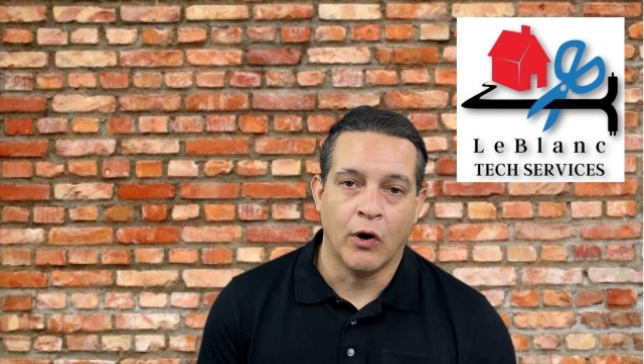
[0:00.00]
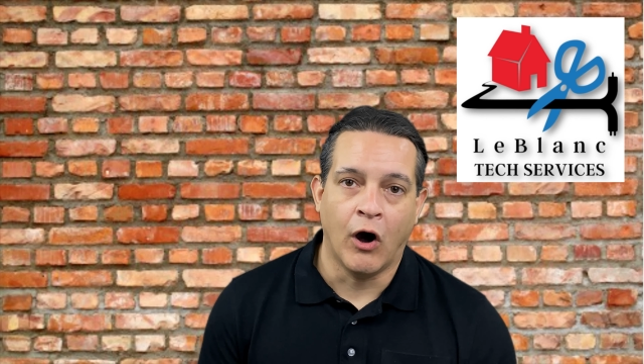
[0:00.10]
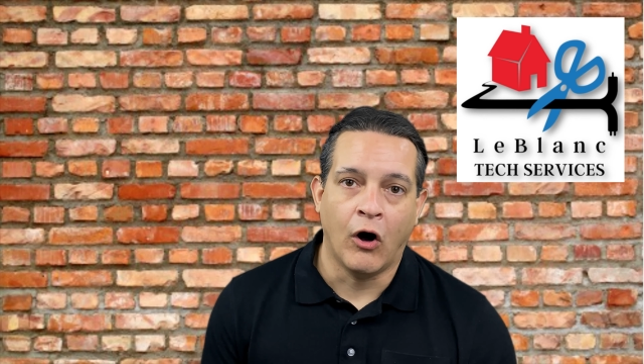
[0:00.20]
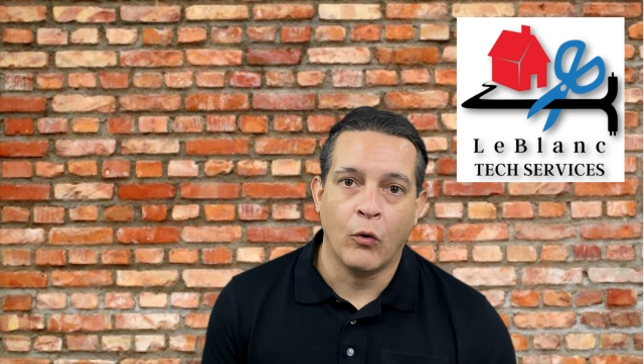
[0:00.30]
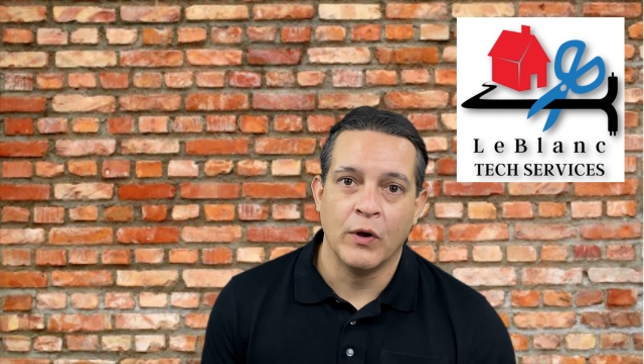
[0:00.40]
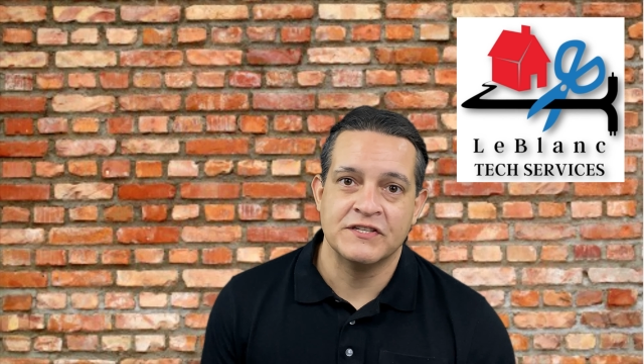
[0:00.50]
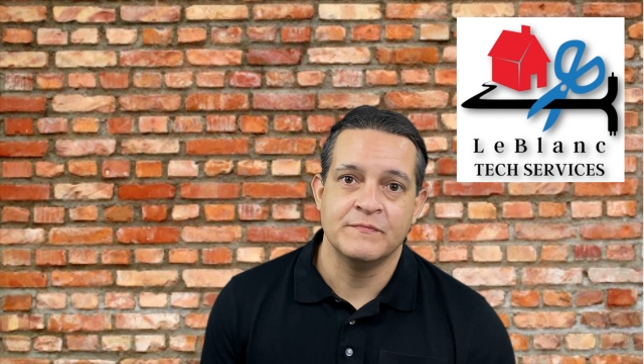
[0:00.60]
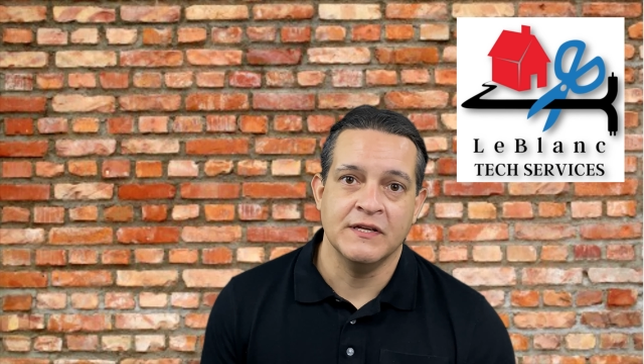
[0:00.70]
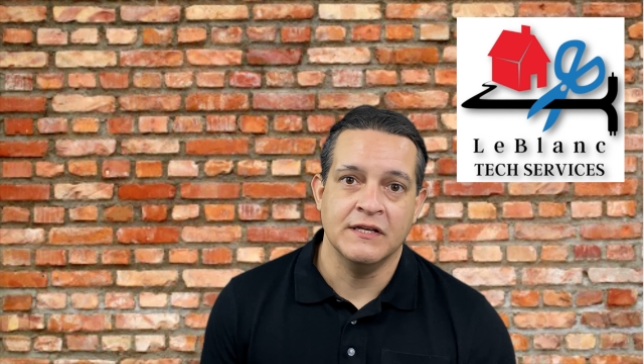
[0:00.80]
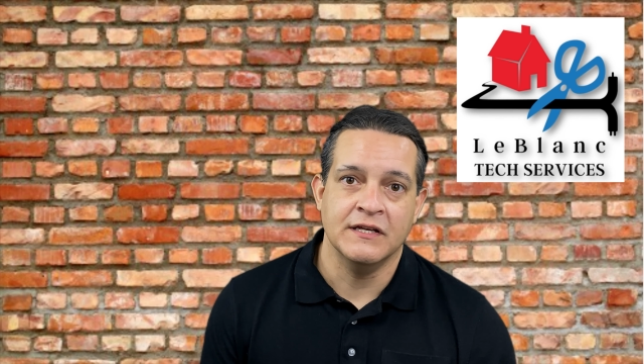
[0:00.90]
always
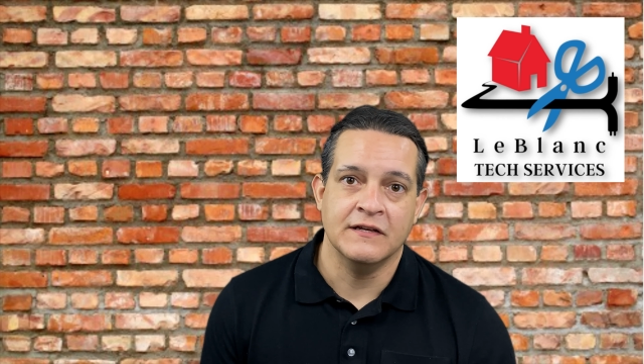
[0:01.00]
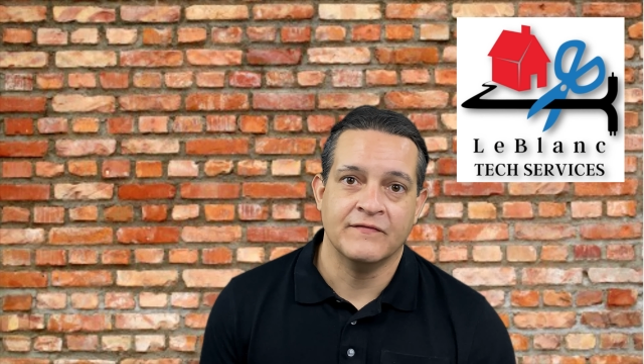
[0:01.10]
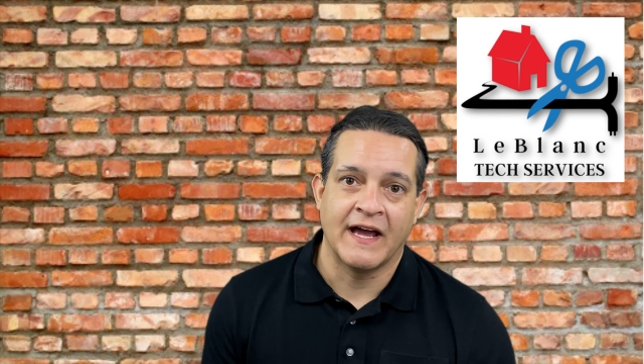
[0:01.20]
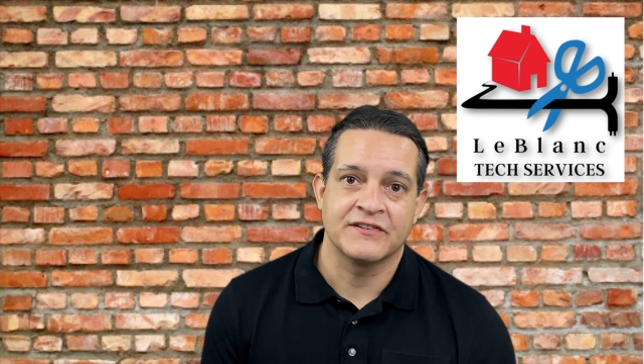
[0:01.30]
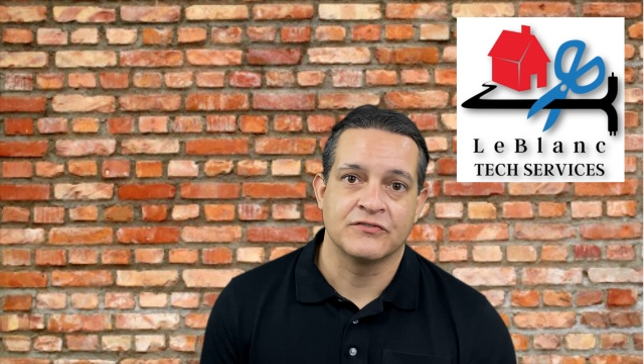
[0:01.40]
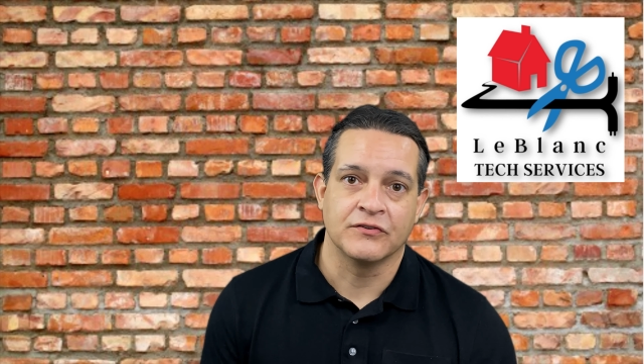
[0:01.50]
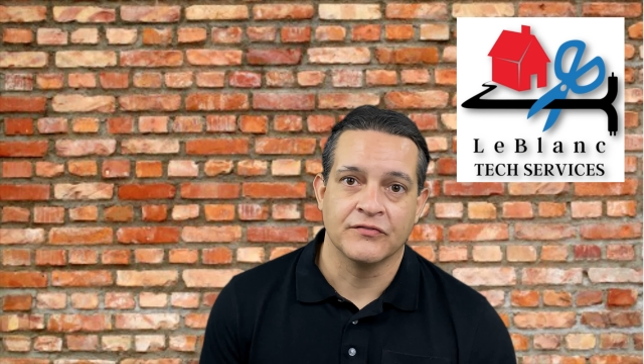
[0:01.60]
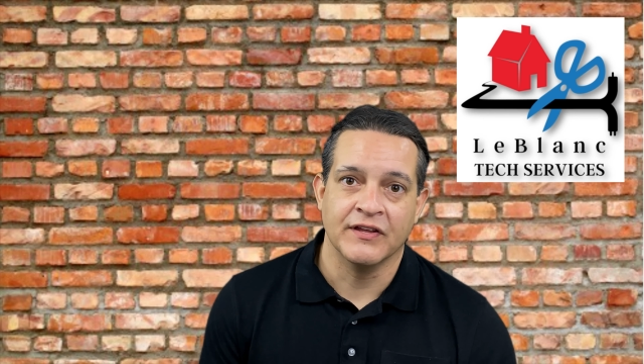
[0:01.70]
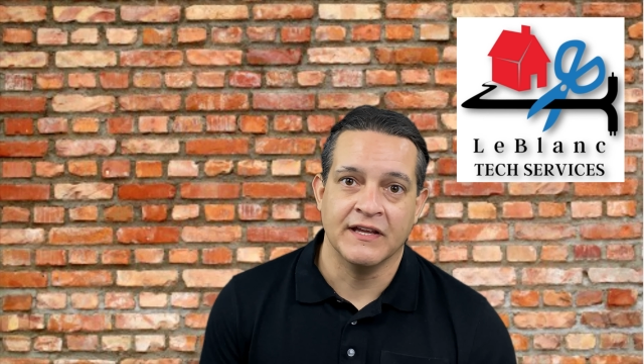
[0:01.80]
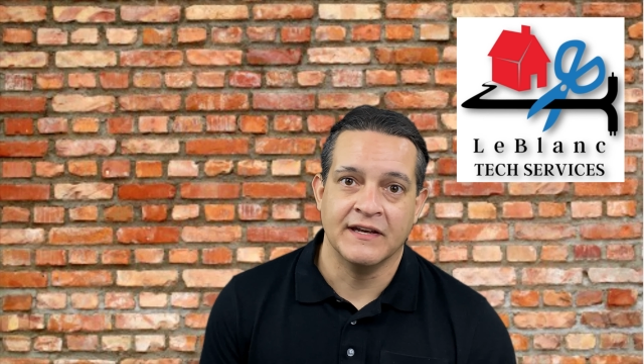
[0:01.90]
be faster
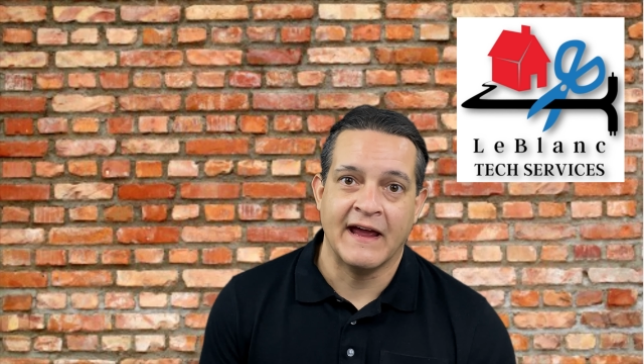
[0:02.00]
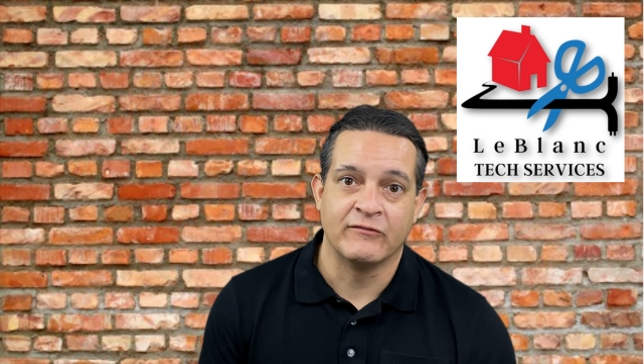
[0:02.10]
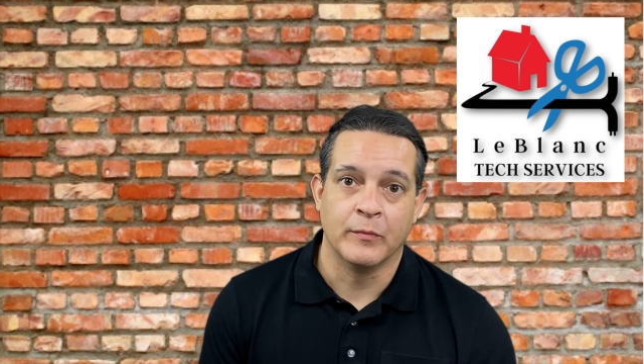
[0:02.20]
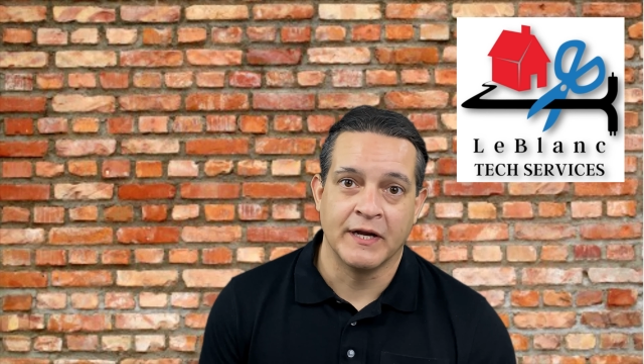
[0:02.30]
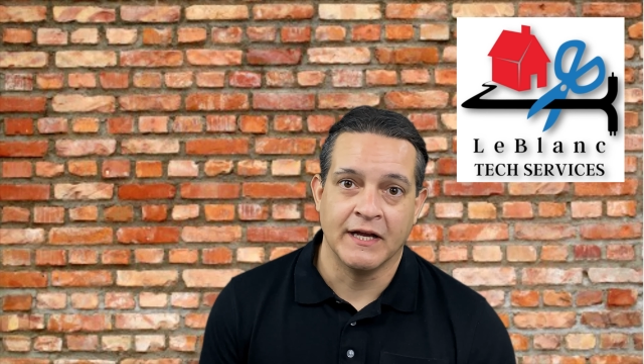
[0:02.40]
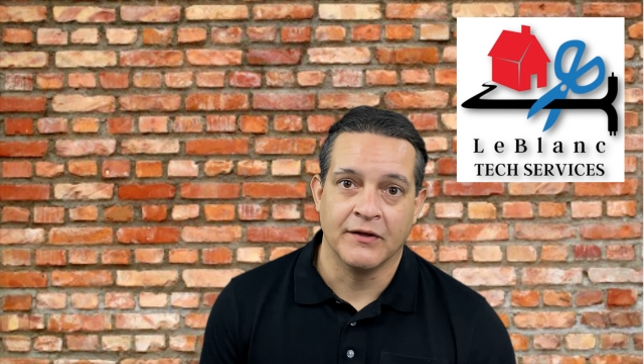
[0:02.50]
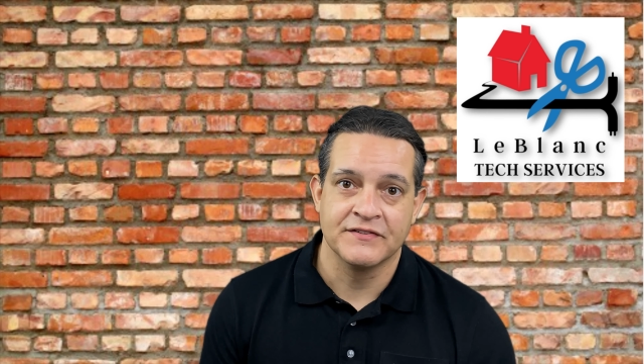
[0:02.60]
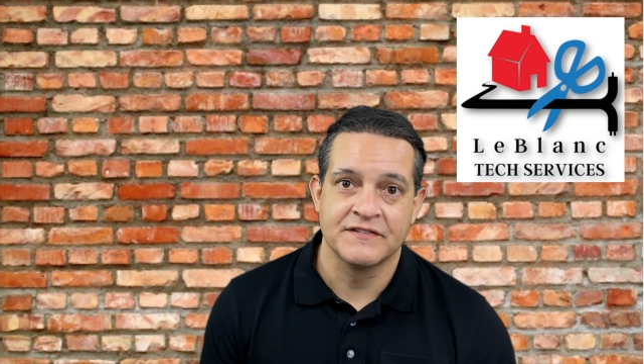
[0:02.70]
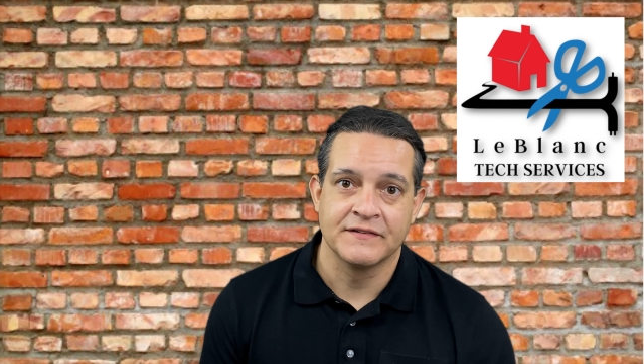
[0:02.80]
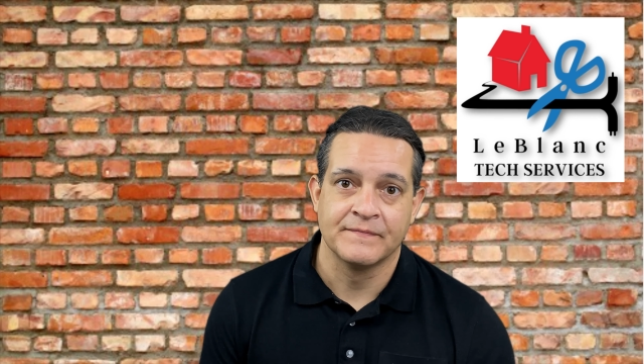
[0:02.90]
than everybody else.